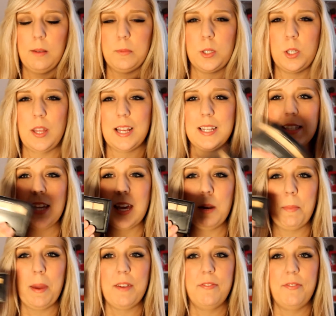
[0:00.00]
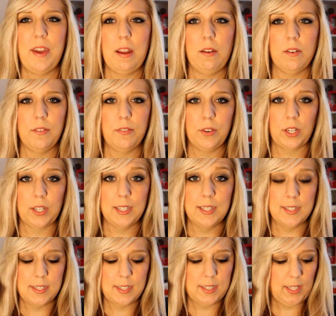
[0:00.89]
So that's kind of my favorite for
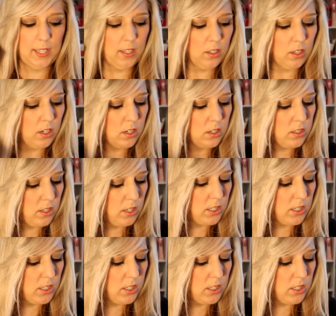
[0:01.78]
concealers.